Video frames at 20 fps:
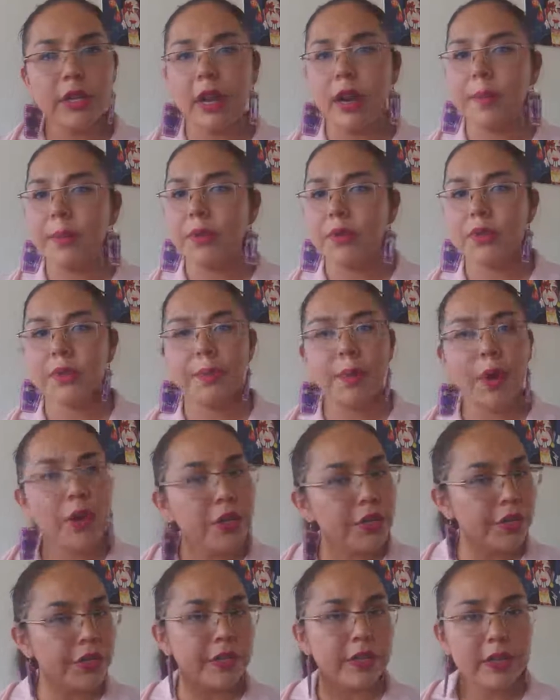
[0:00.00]
our most
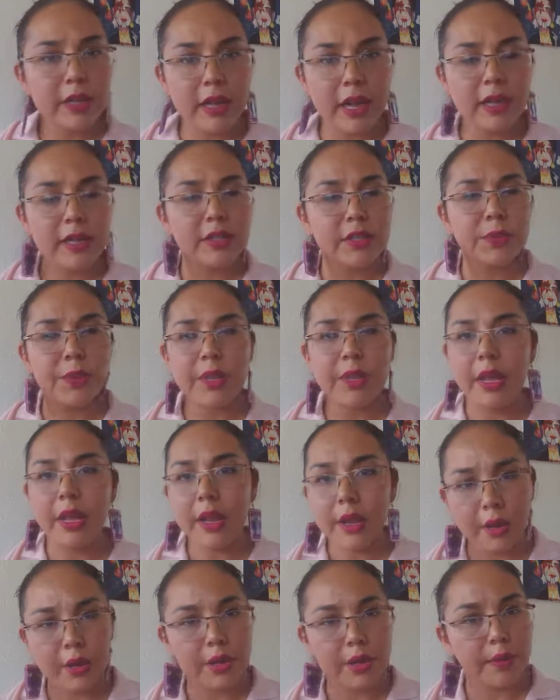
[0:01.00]
marginalized within
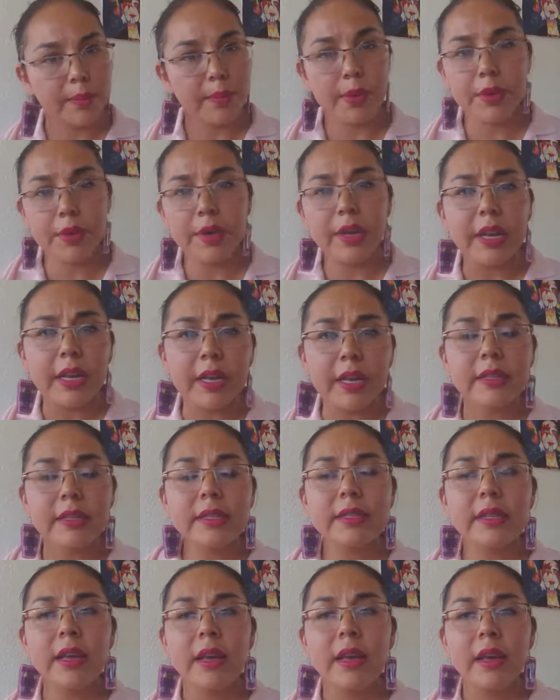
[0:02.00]
our communities,